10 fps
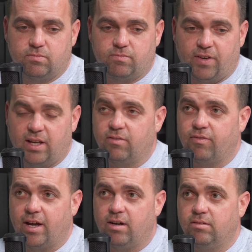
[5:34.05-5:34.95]
things
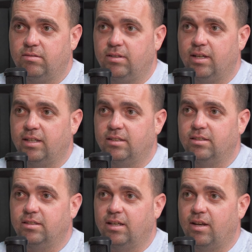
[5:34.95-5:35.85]
fail and
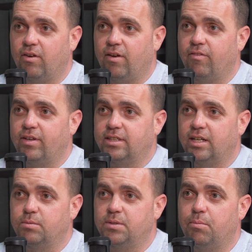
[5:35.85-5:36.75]
not everything's
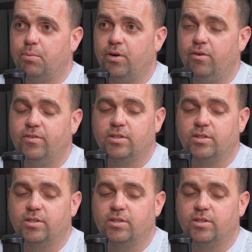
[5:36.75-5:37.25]
100% proof.